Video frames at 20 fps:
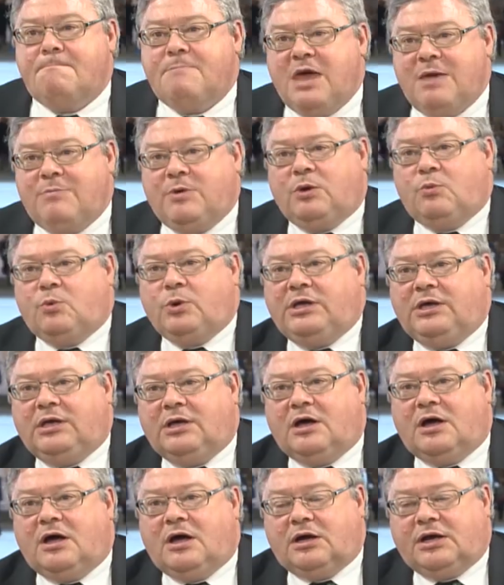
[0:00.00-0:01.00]
maybe we
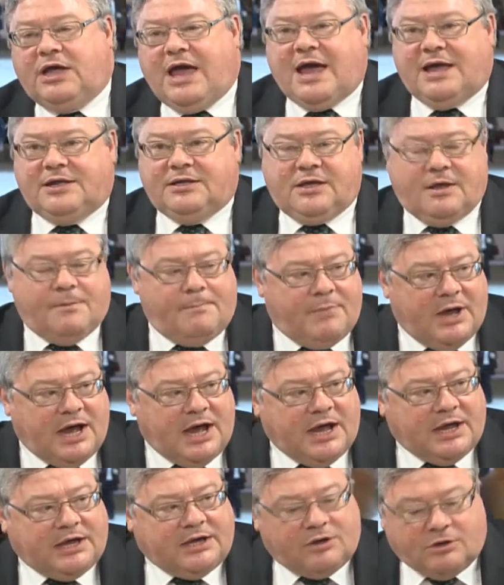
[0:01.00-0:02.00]
can
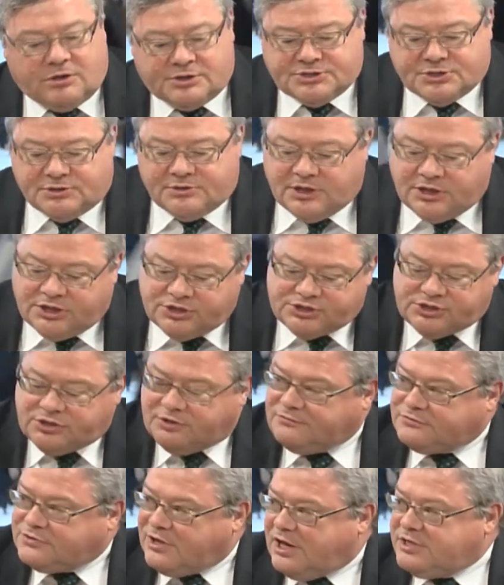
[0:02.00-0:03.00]
combine also the
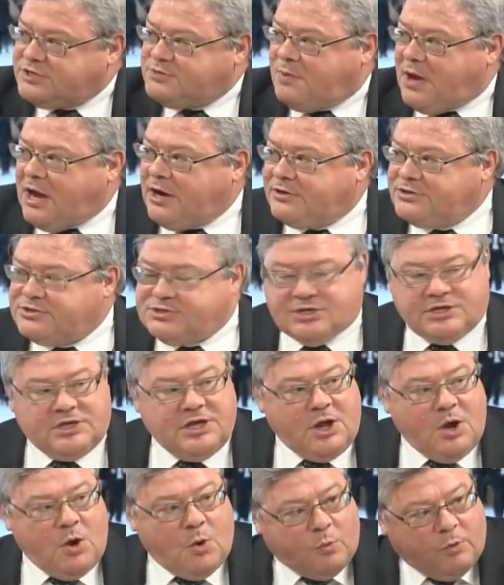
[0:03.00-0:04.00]
issue of transparency
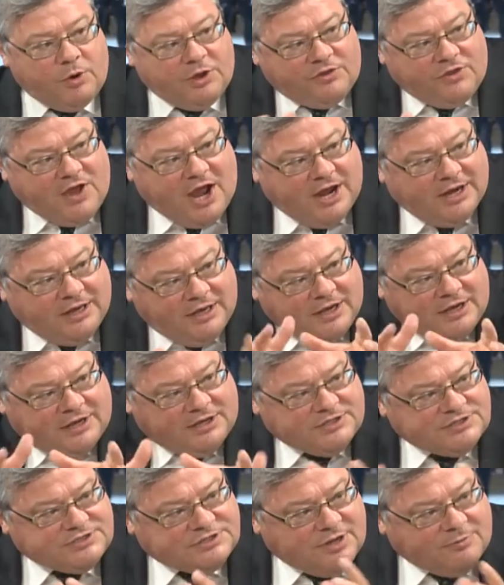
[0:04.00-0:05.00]
with
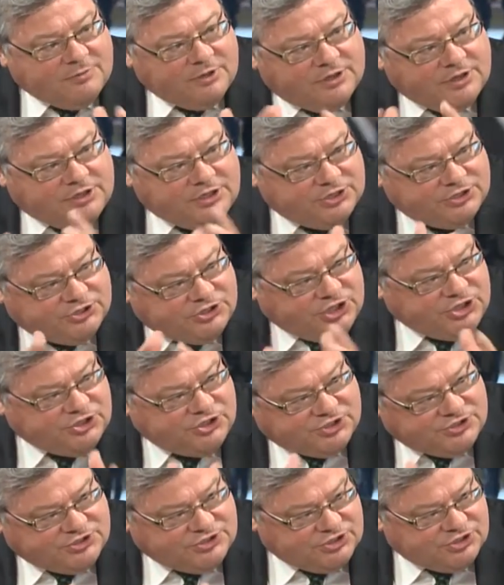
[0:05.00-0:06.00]
highlighting some of the
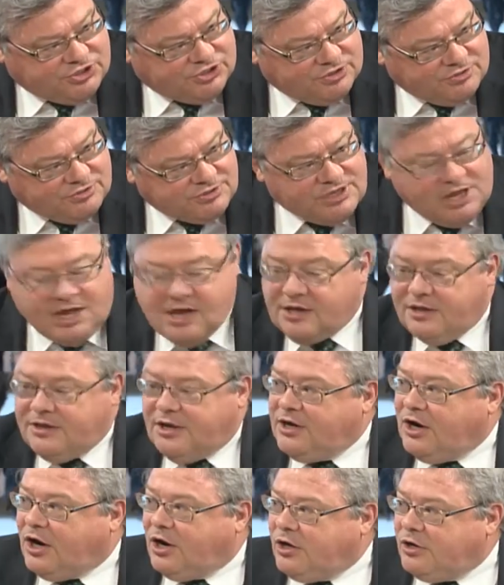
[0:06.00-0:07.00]
contentious issues
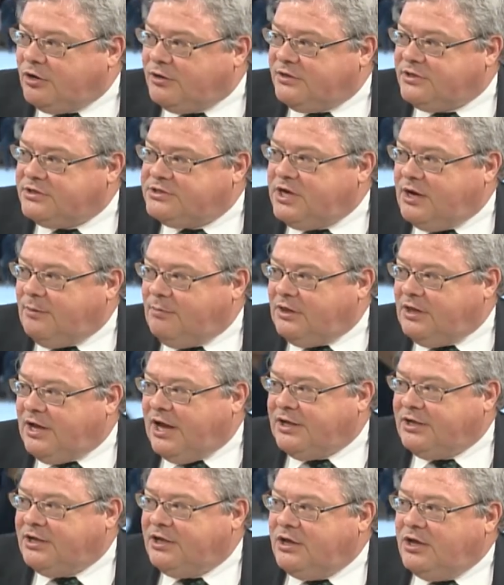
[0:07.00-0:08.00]
that are on the table.
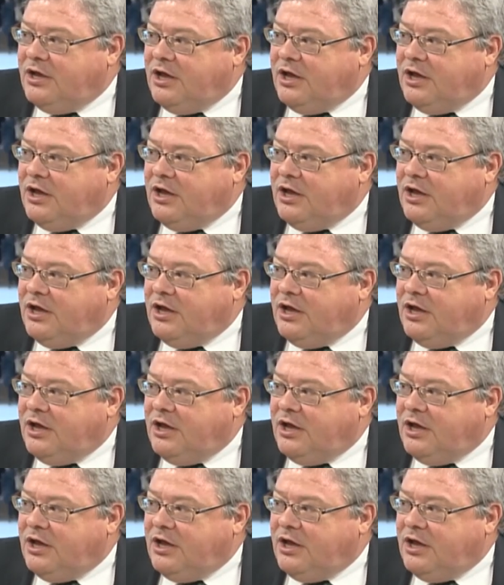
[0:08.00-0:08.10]
Like